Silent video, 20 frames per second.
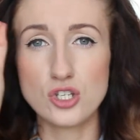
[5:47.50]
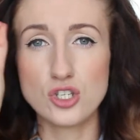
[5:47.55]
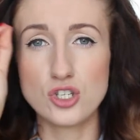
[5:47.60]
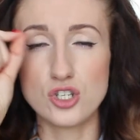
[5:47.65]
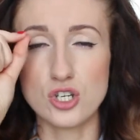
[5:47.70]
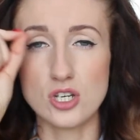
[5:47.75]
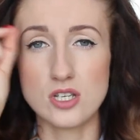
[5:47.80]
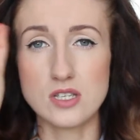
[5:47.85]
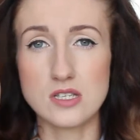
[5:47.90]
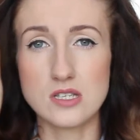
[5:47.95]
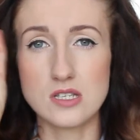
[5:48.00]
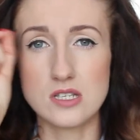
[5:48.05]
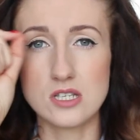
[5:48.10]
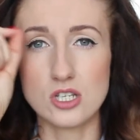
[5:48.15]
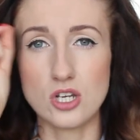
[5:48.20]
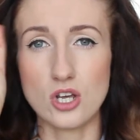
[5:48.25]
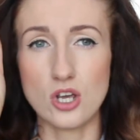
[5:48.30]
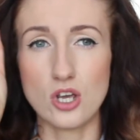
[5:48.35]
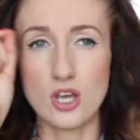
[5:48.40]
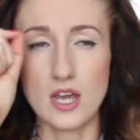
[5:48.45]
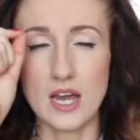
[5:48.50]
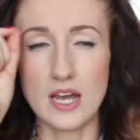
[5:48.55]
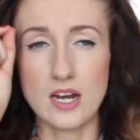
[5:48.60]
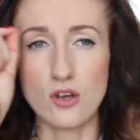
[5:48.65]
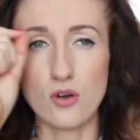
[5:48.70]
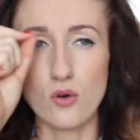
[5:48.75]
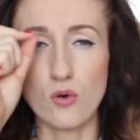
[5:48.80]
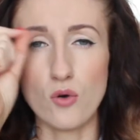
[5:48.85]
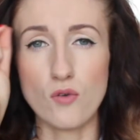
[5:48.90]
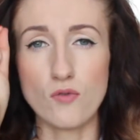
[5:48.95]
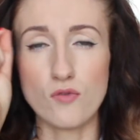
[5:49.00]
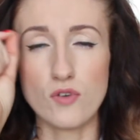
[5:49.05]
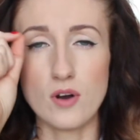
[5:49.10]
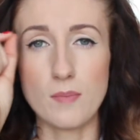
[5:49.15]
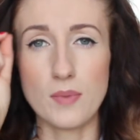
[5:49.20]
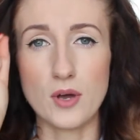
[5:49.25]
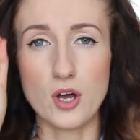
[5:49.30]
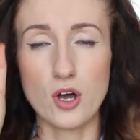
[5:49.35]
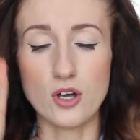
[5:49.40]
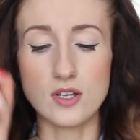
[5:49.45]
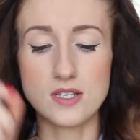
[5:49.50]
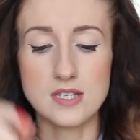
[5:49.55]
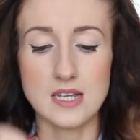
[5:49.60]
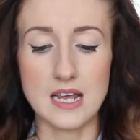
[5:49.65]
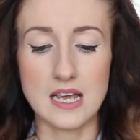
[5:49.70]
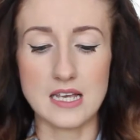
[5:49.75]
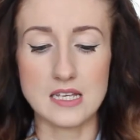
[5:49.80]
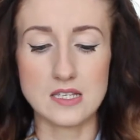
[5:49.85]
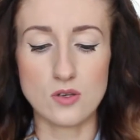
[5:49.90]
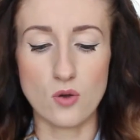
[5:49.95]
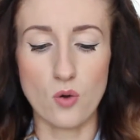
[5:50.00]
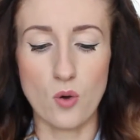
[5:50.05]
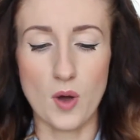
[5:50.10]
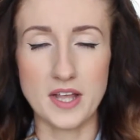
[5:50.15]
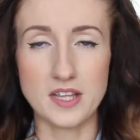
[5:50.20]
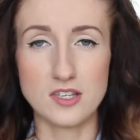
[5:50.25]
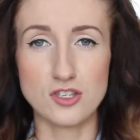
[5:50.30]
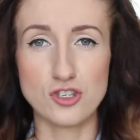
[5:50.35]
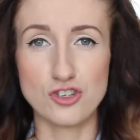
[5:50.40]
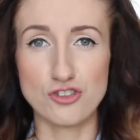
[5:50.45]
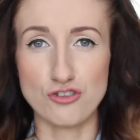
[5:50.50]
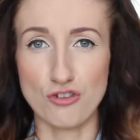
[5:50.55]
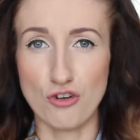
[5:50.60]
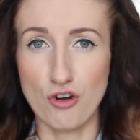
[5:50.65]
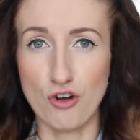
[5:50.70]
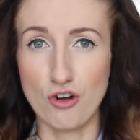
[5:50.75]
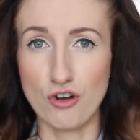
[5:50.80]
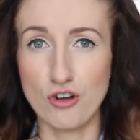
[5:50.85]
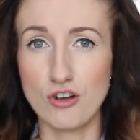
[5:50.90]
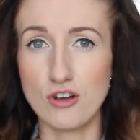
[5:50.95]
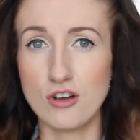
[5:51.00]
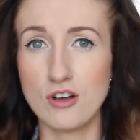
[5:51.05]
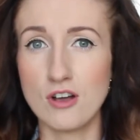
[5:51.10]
just to kind of go over it because it is quite strong.